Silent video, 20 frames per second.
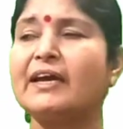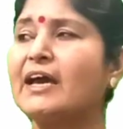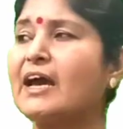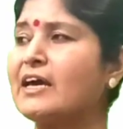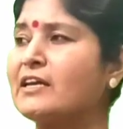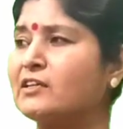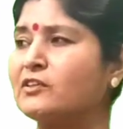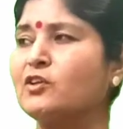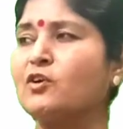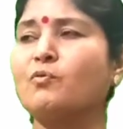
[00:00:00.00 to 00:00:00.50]

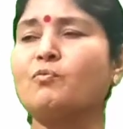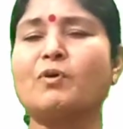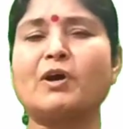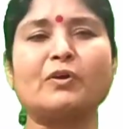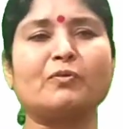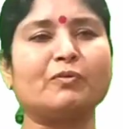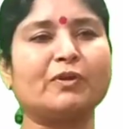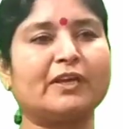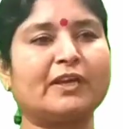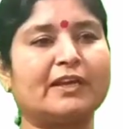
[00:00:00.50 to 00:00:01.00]
Another
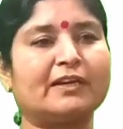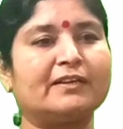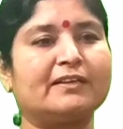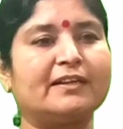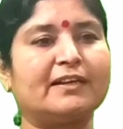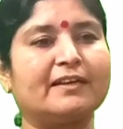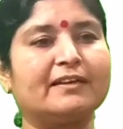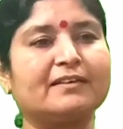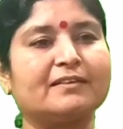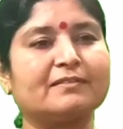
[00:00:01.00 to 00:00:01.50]
one we can
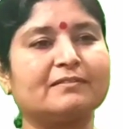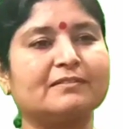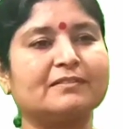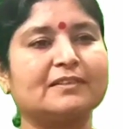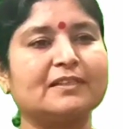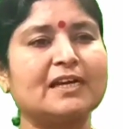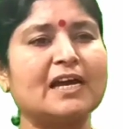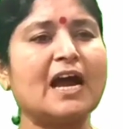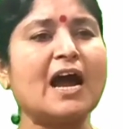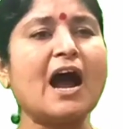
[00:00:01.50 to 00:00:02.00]
take.
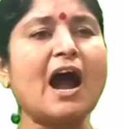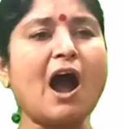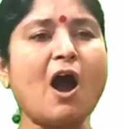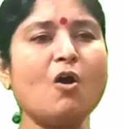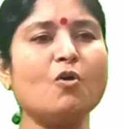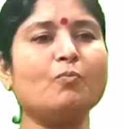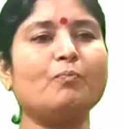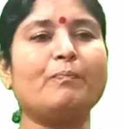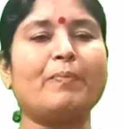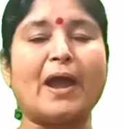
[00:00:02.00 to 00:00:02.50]

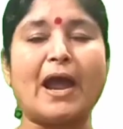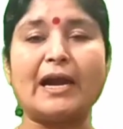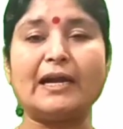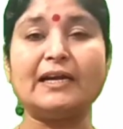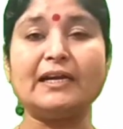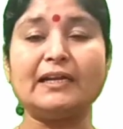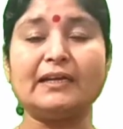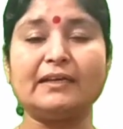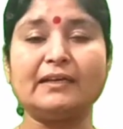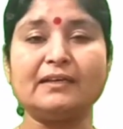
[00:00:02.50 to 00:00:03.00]
How
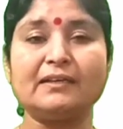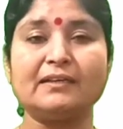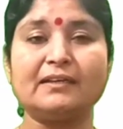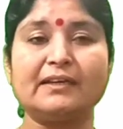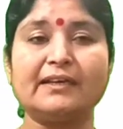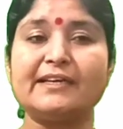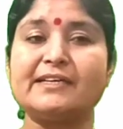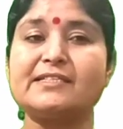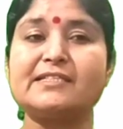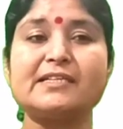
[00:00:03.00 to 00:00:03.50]
badly
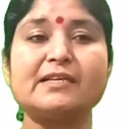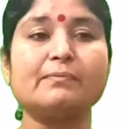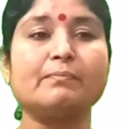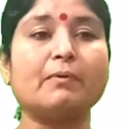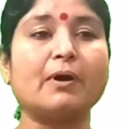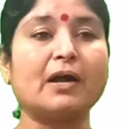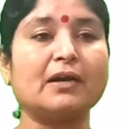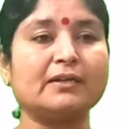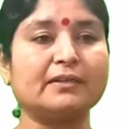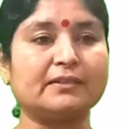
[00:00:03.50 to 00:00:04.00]
is he
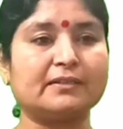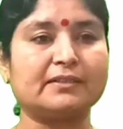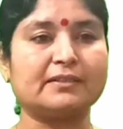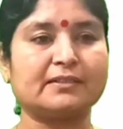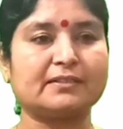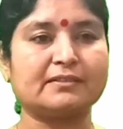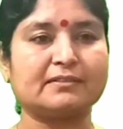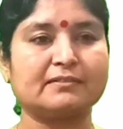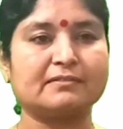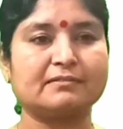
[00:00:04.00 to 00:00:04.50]
burnt?
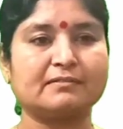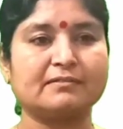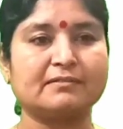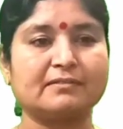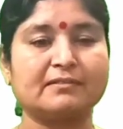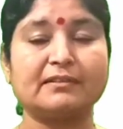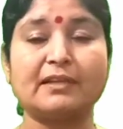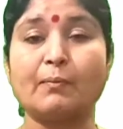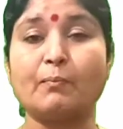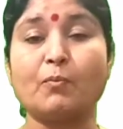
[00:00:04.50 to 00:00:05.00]

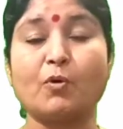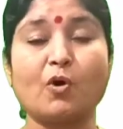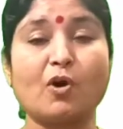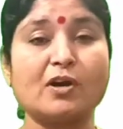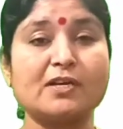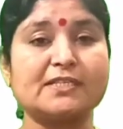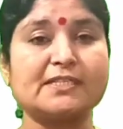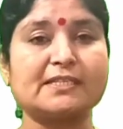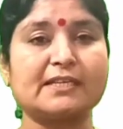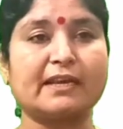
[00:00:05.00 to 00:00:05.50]
The
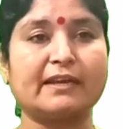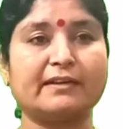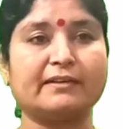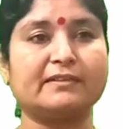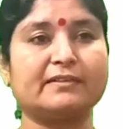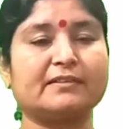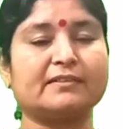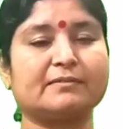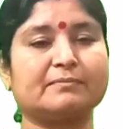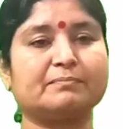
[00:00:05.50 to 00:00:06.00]
boy
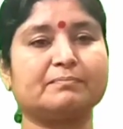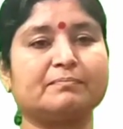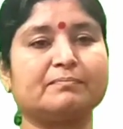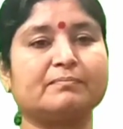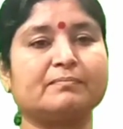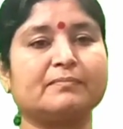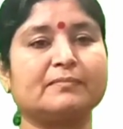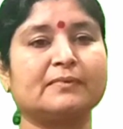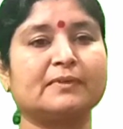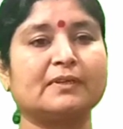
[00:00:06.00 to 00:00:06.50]
said.
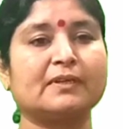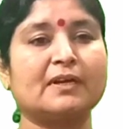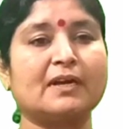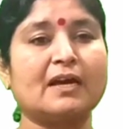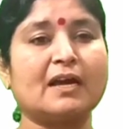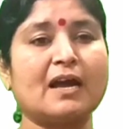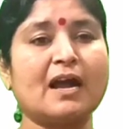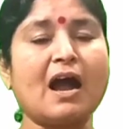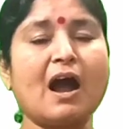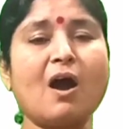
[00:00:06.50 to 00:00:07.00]

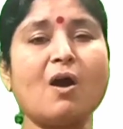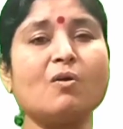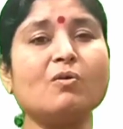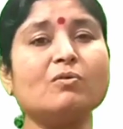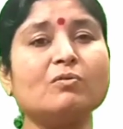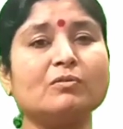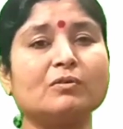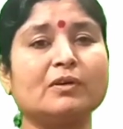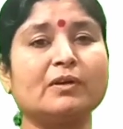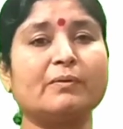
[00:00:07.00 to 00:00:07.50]

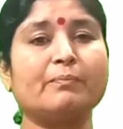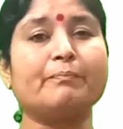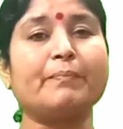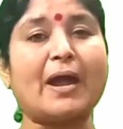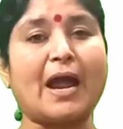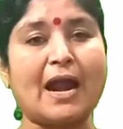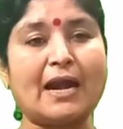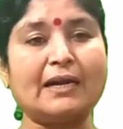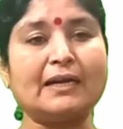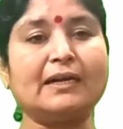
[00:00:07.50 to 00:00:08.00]
How
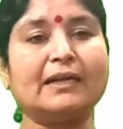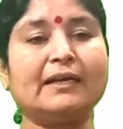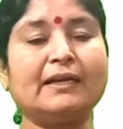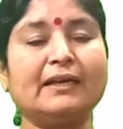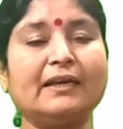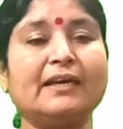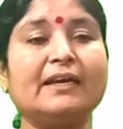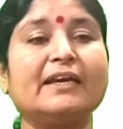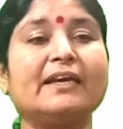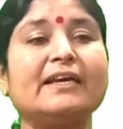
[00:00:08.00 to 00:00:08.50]

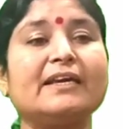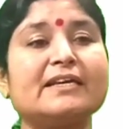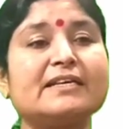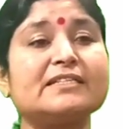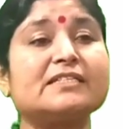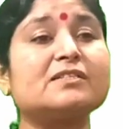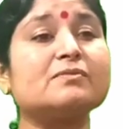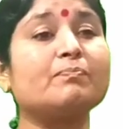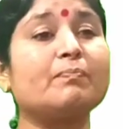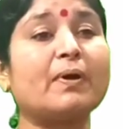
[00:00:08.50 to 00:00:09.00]
badly he
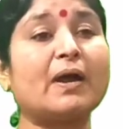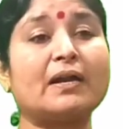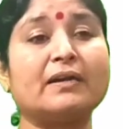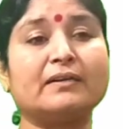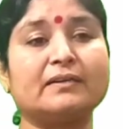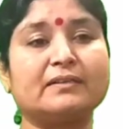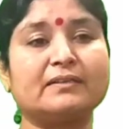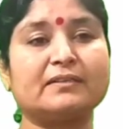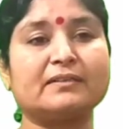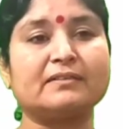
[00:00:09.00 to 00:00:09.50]
is
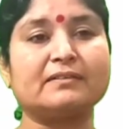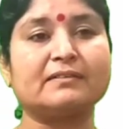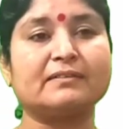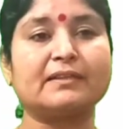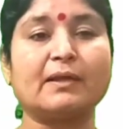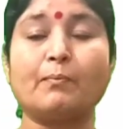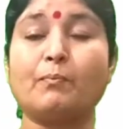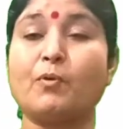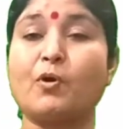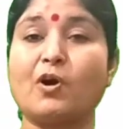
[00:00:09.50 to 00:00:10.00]
burnt,
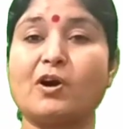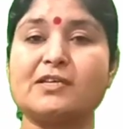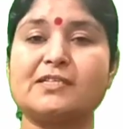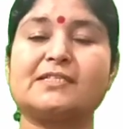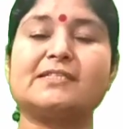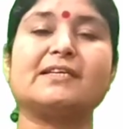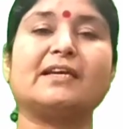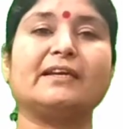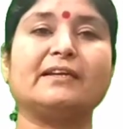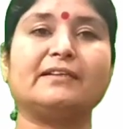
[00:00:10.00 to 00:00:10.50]
the boy
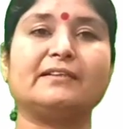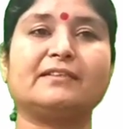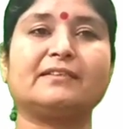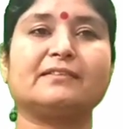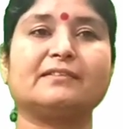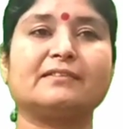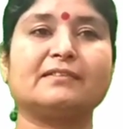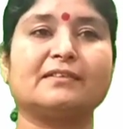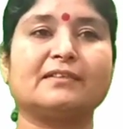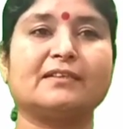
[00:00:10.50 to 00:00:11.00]
said.
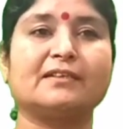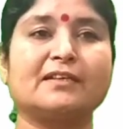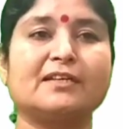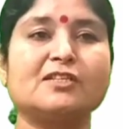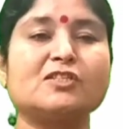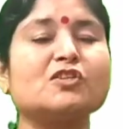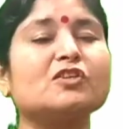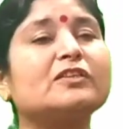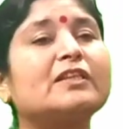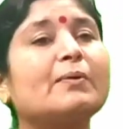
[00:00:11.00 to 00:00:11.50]

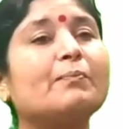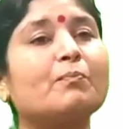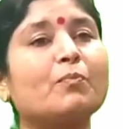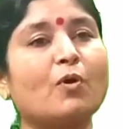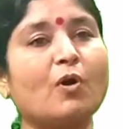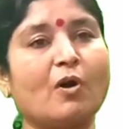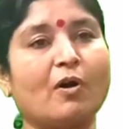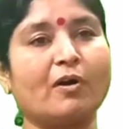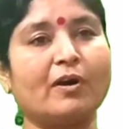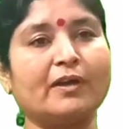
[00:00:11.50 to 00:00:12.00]
So the
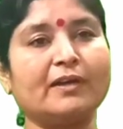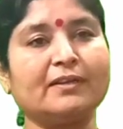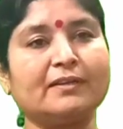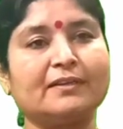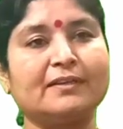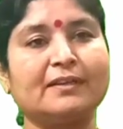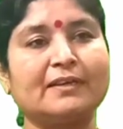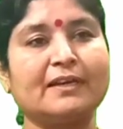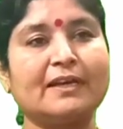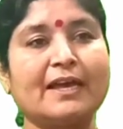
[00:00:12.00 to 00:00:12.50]
boy
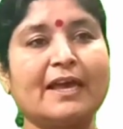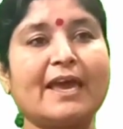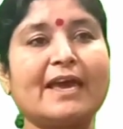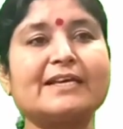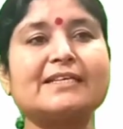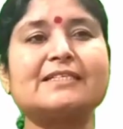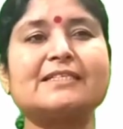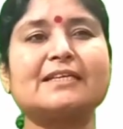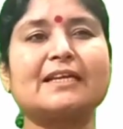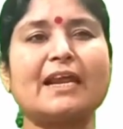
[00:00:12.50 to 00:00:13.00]

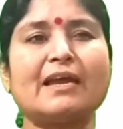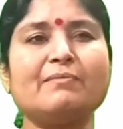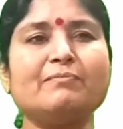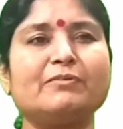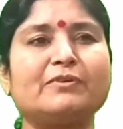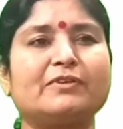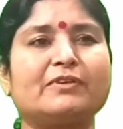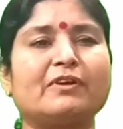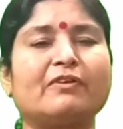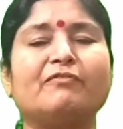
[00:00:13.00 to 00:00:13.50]

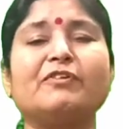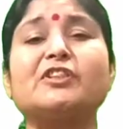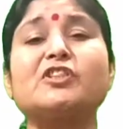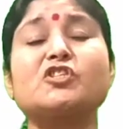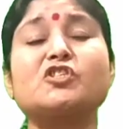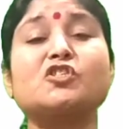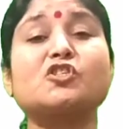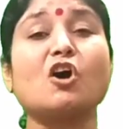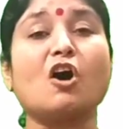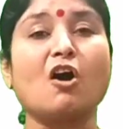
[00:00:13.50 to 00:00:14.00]
exclaimed with
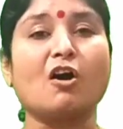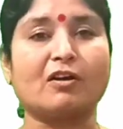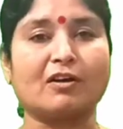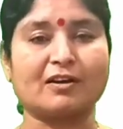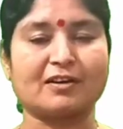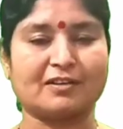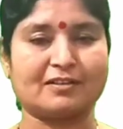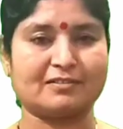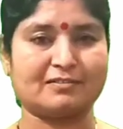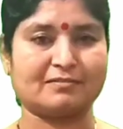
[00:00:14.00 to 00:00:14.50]
shock.